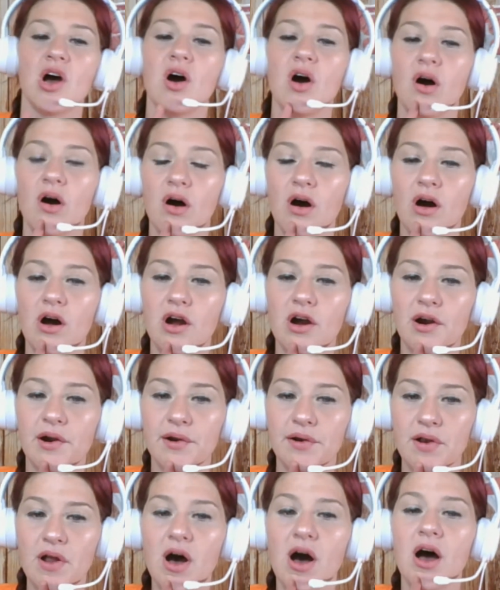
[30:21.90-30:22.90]
Are
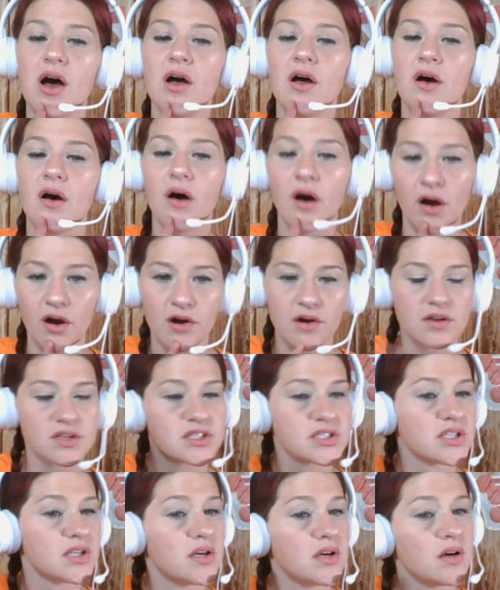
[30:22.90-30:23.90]
not,
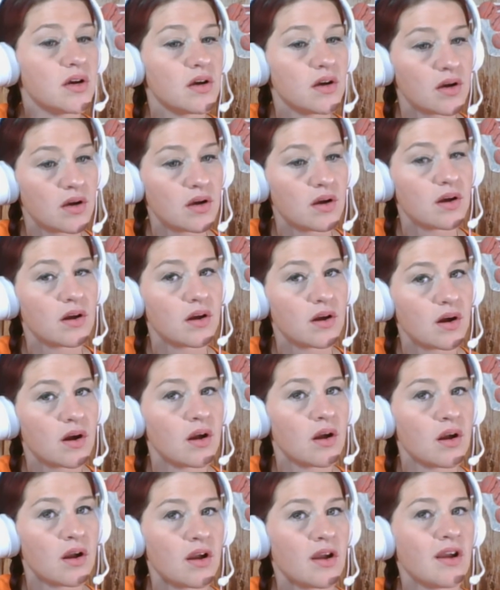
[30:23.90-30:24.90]
aren't.
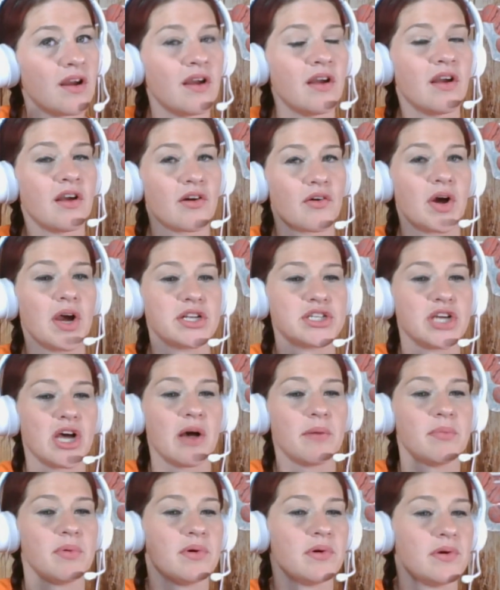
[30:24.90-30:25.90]
Great
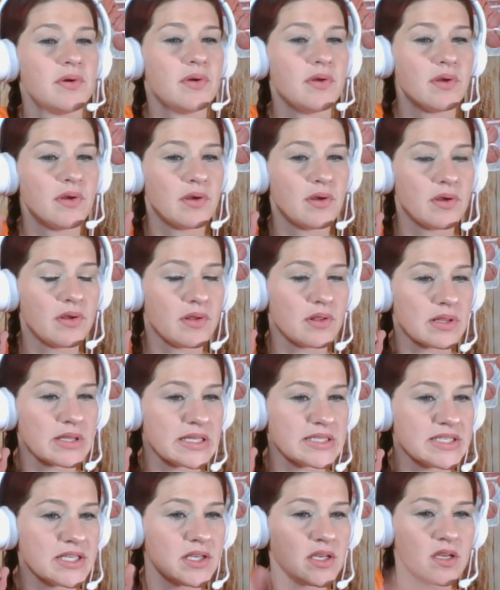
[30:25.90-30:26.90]
job.
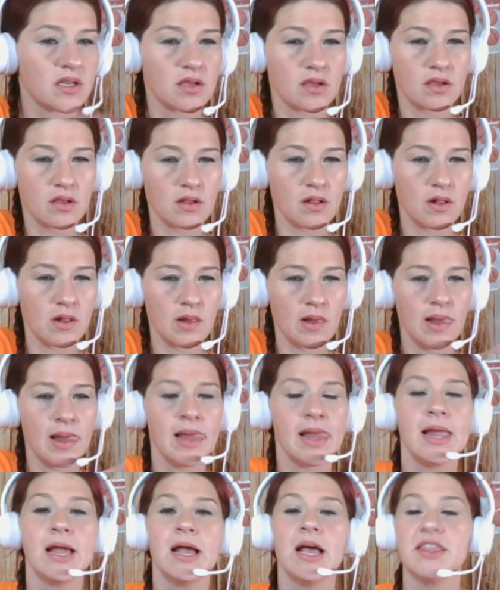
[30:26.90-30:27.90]
Listen.
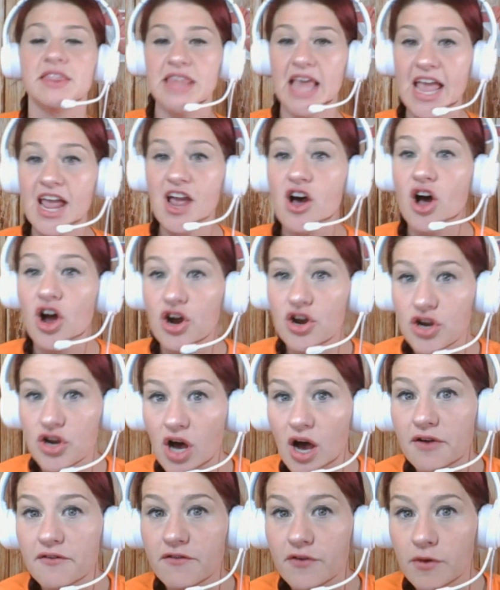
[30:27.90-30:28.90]
They are
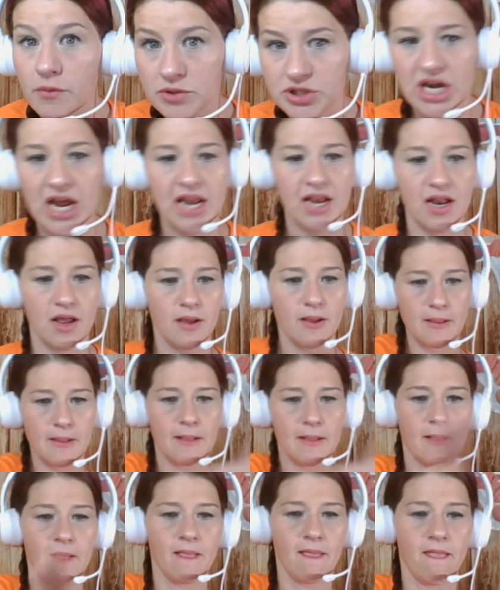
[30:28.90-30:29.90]
not from China.
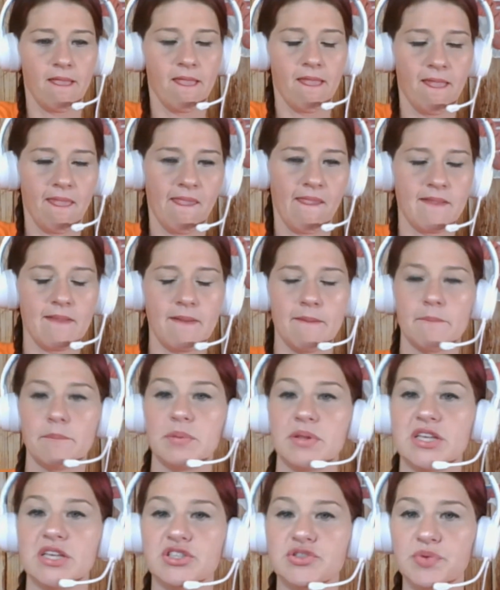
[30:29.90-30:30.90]

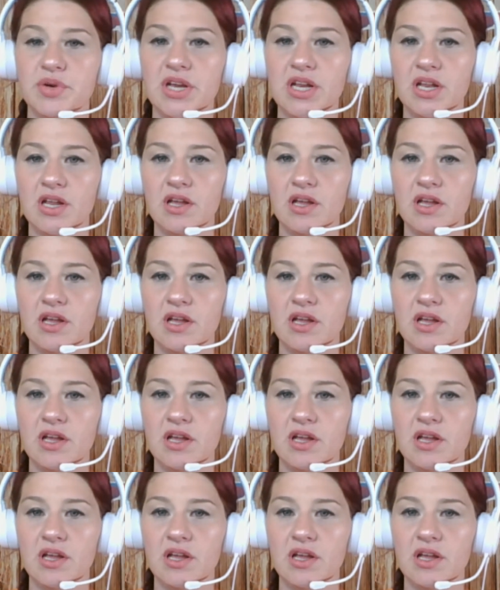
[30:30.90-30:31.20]
Please read.